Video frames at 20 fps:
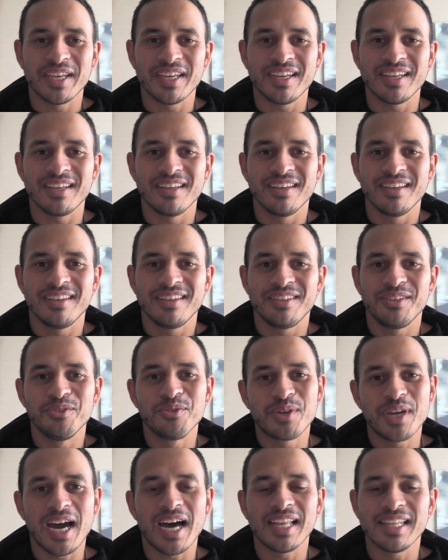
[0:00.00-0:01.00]
it,
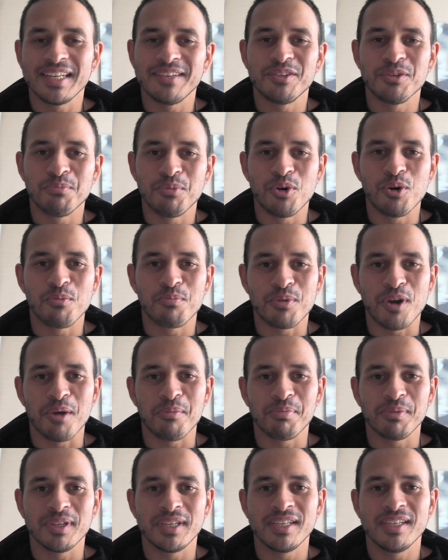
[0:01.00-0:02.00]
you can't leave the ball
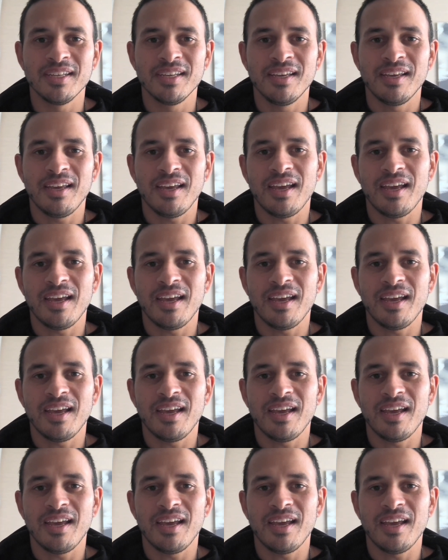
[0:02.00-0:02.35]
properly.